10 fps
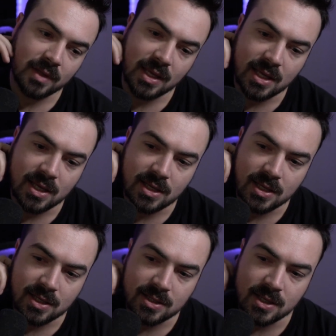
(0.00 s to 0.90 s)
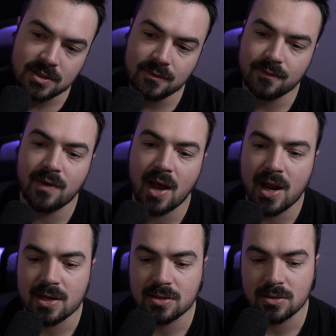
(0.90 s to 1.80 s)
He doesn't
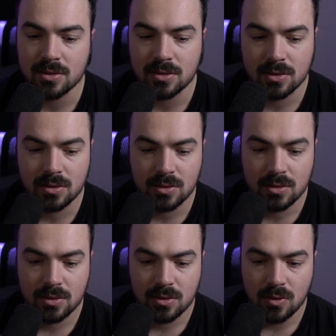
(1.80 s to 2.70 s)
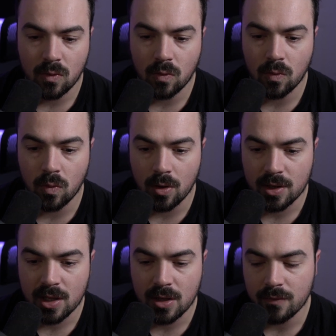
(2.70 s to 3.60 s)
find
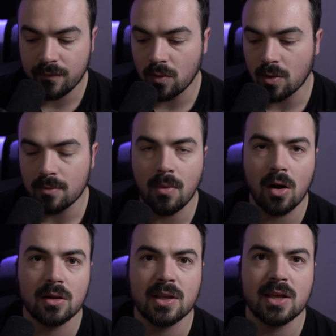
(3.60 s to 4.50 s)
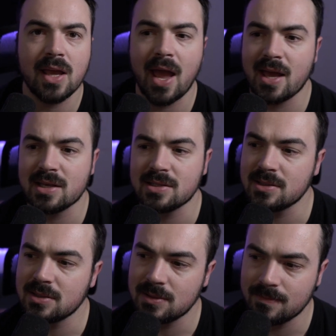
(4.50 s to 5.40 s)
working for Marley
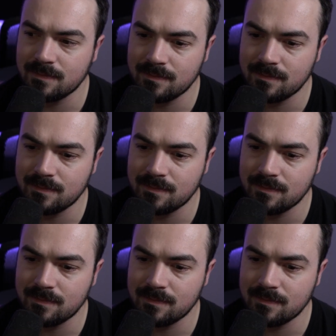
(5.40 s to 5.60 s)
as,